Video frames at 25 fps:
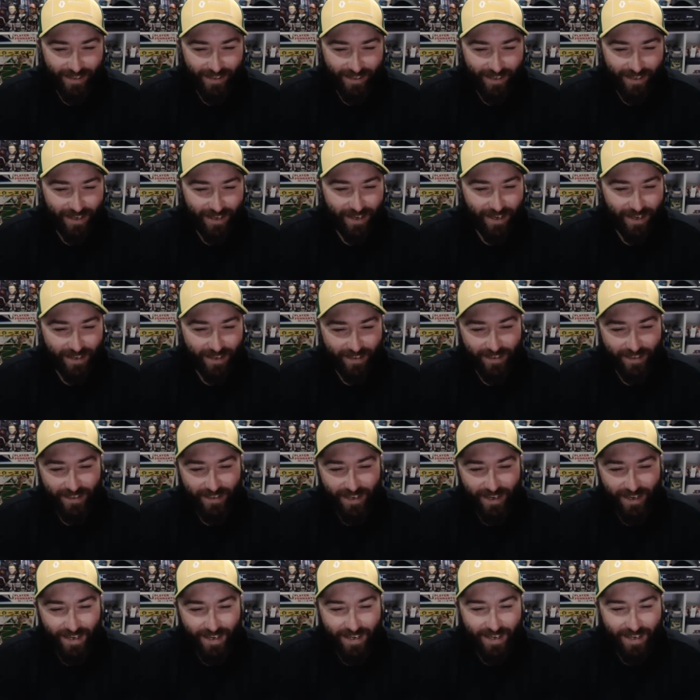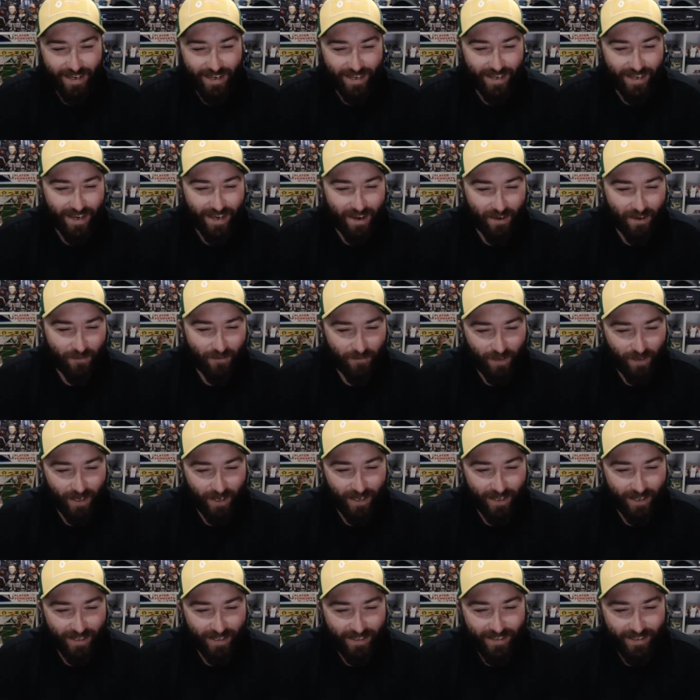yes, there you go,
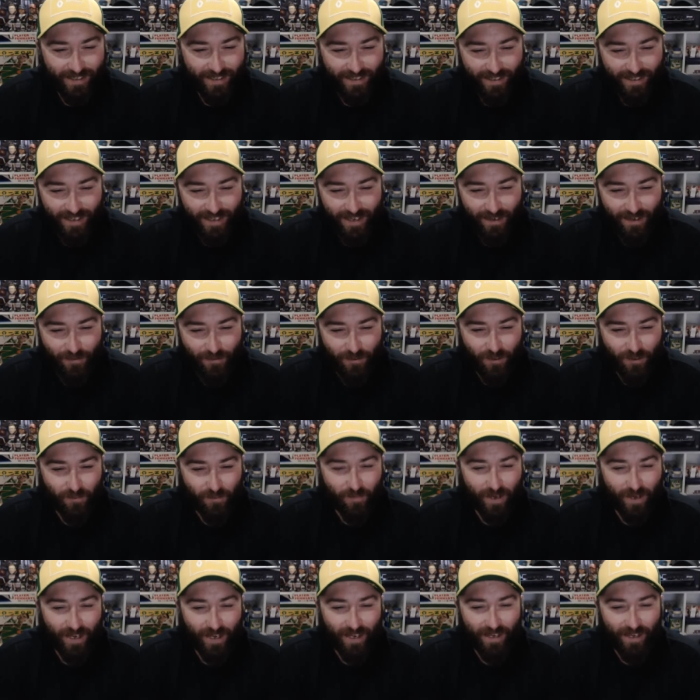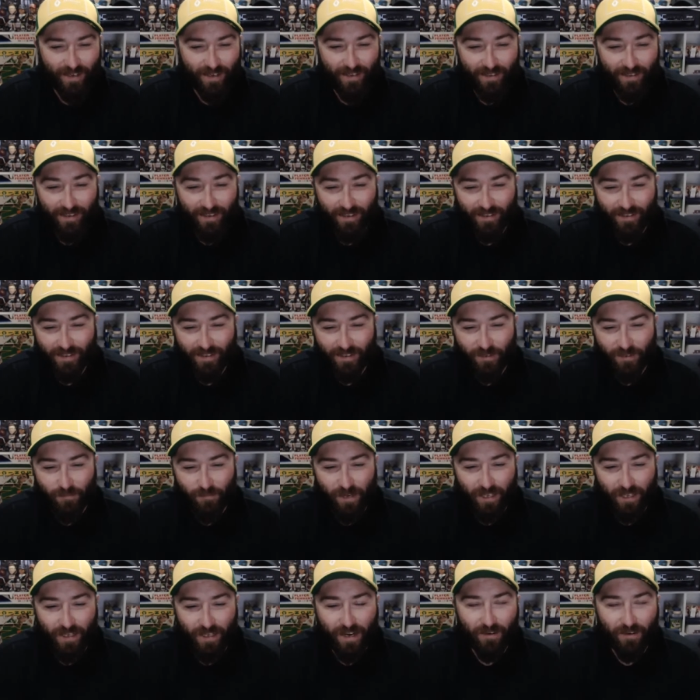Fags. There will be some
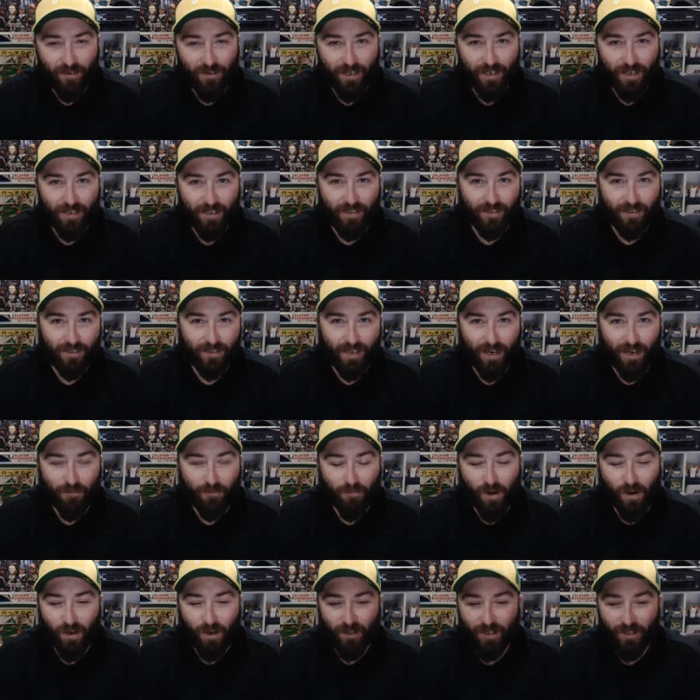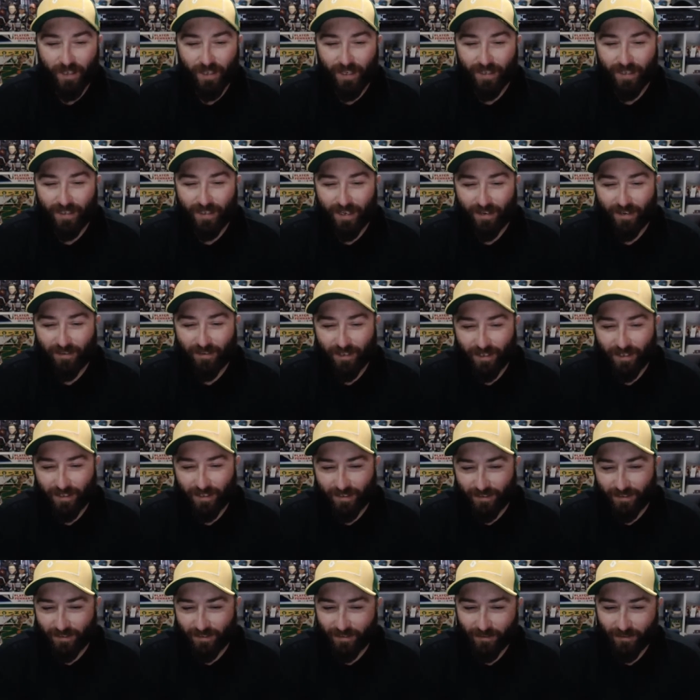NRL, a box
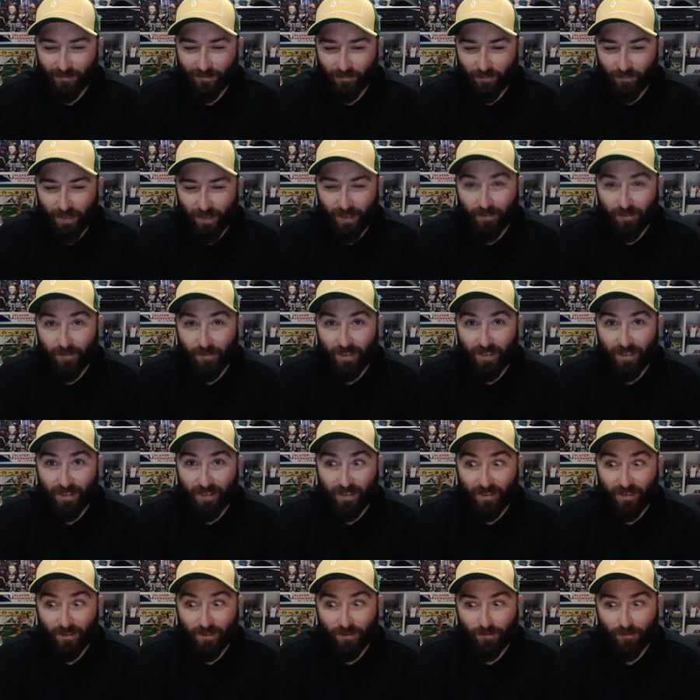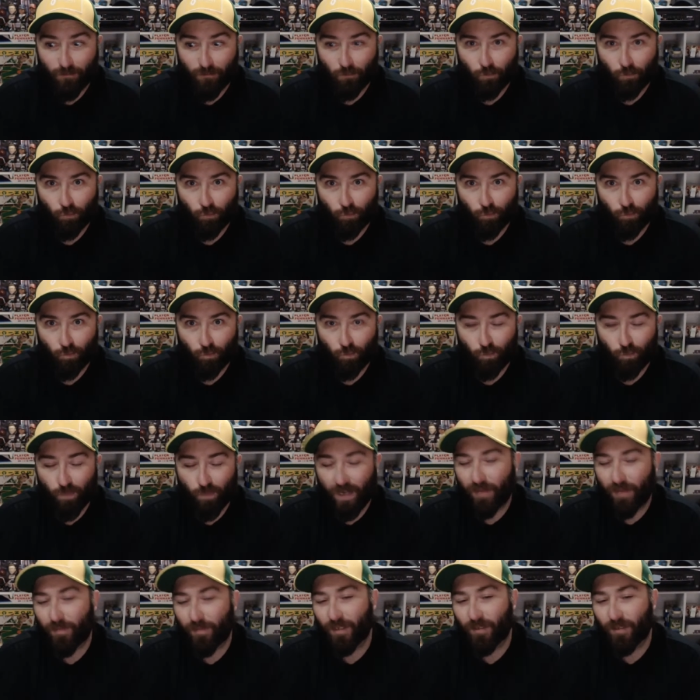NRL, maybe,
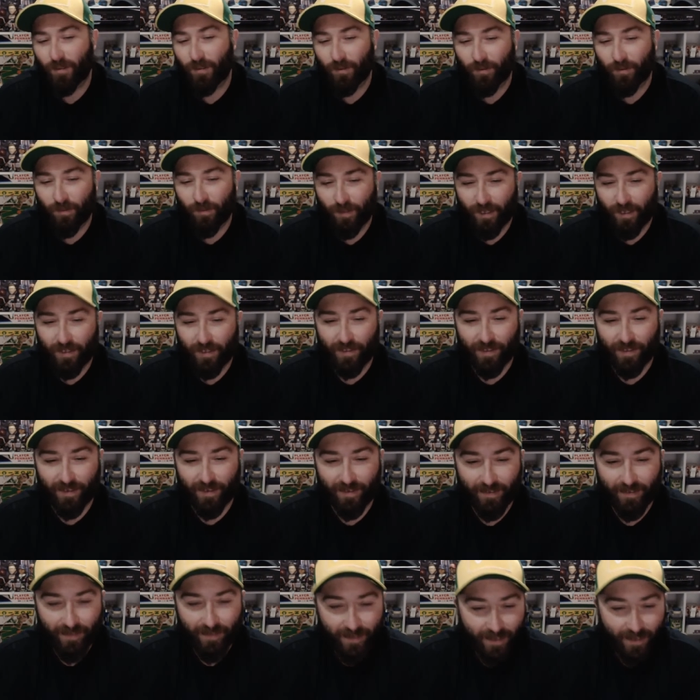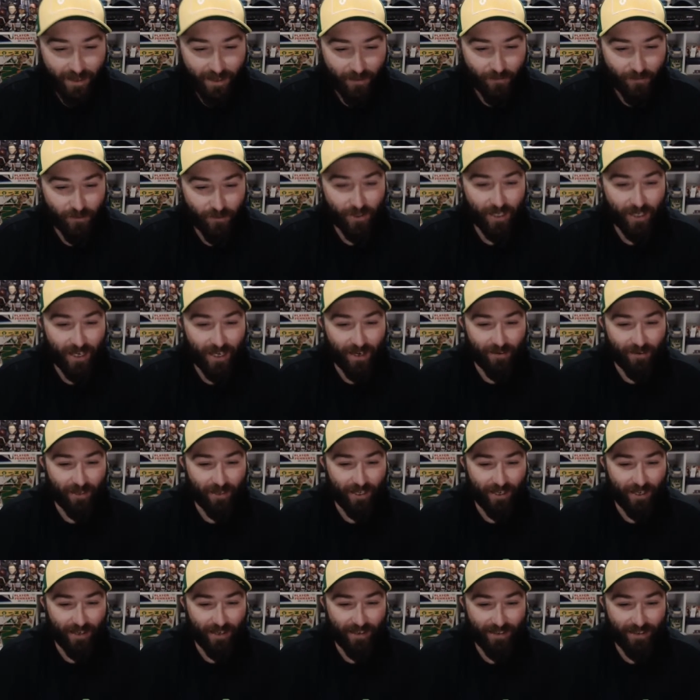maybe two, I don't know. We'll see how we
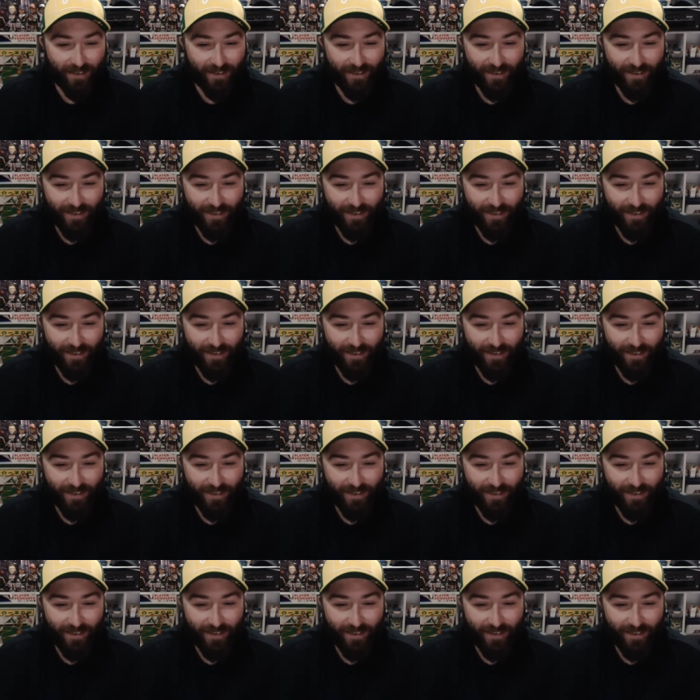go.